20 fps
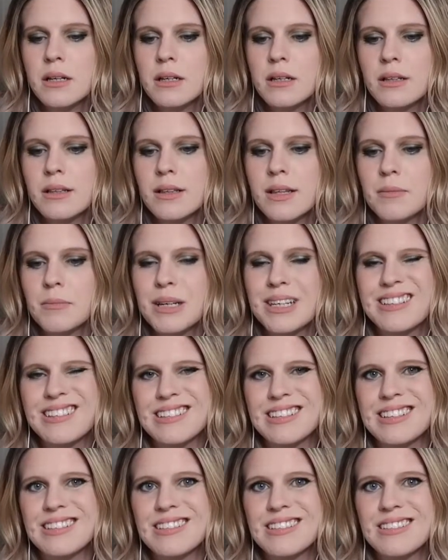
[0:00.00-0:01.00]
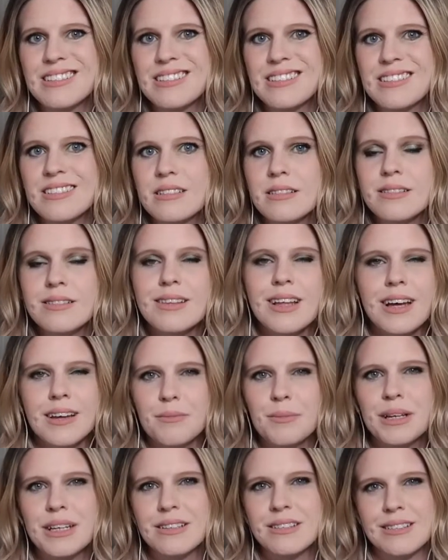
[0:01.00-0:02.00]
That makes sense. That
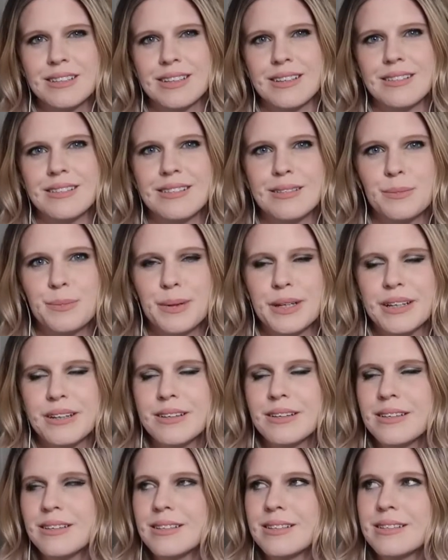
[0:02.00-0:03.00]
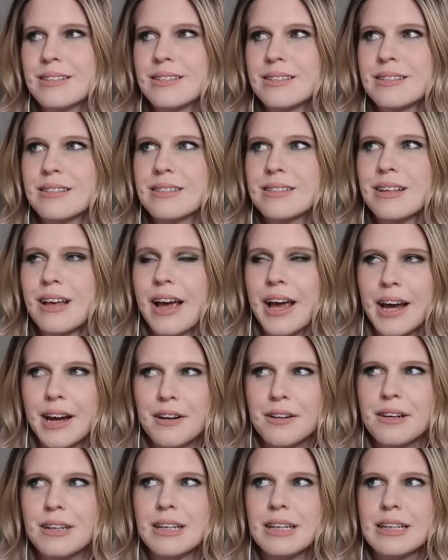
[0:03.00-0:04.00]
makes sense, because
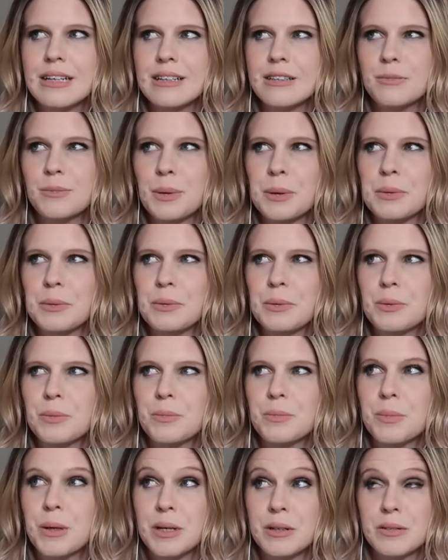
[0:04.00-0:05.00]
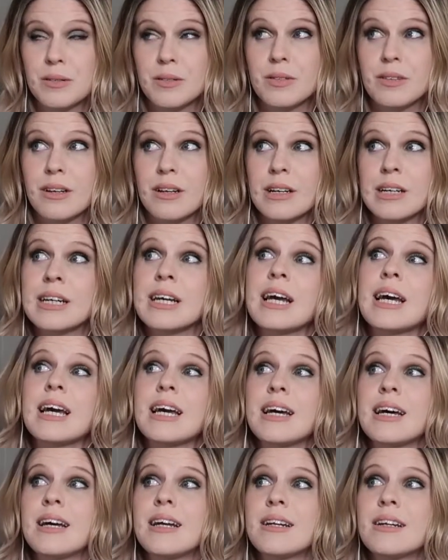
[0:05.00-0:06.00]
Harry spoke Parseltongue,
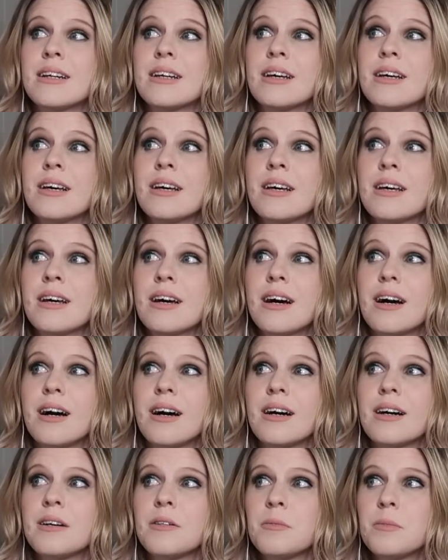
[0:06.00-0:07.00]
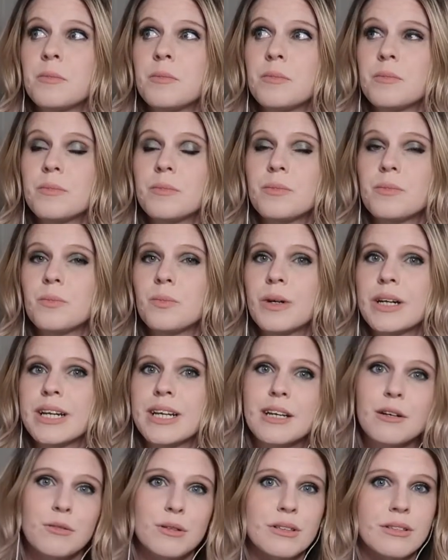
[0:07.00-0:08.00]
and when
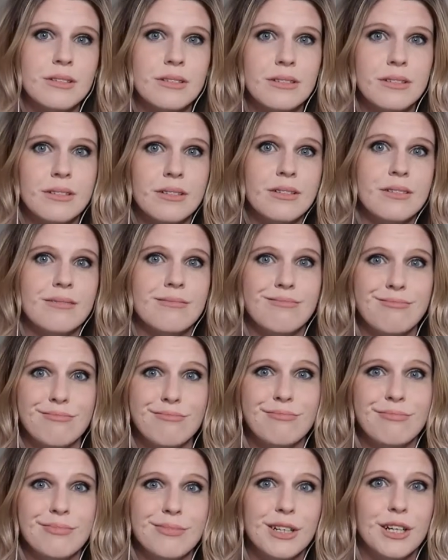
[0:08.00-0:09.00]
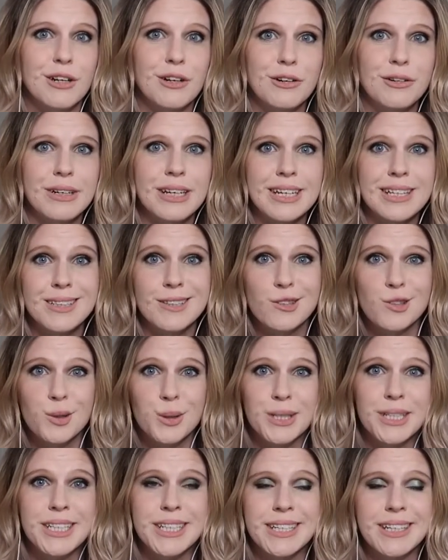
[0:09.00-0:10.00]
he was, getting
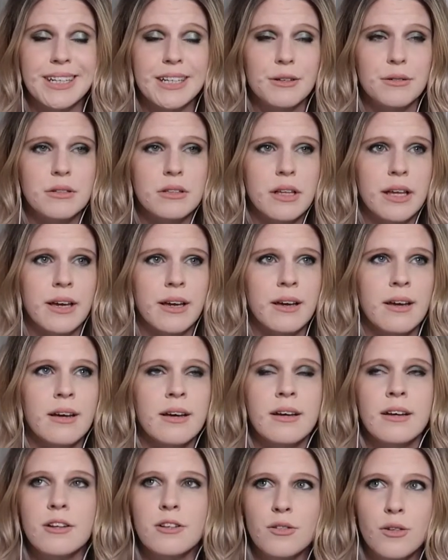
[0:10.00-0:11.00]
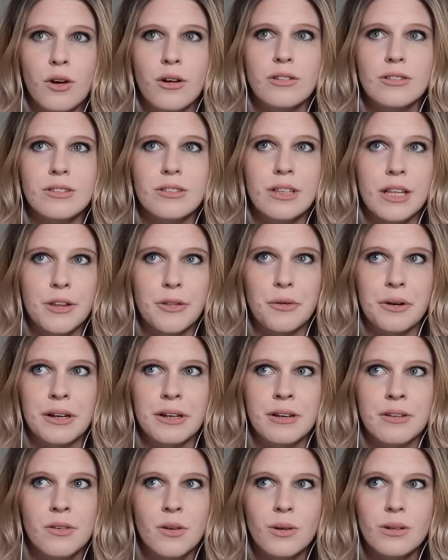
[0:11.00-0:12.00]
sorted, he was like, "Not
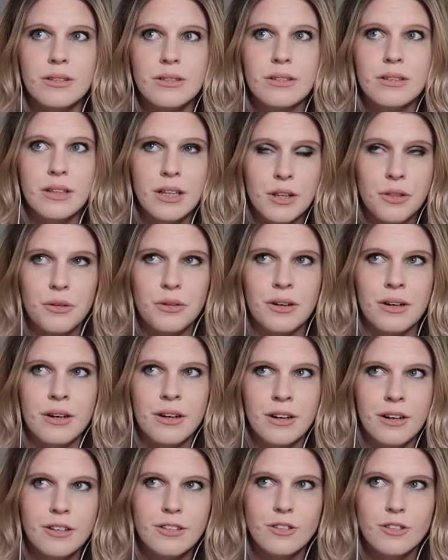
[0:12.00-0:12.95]
Slytherin, not Slytherin, not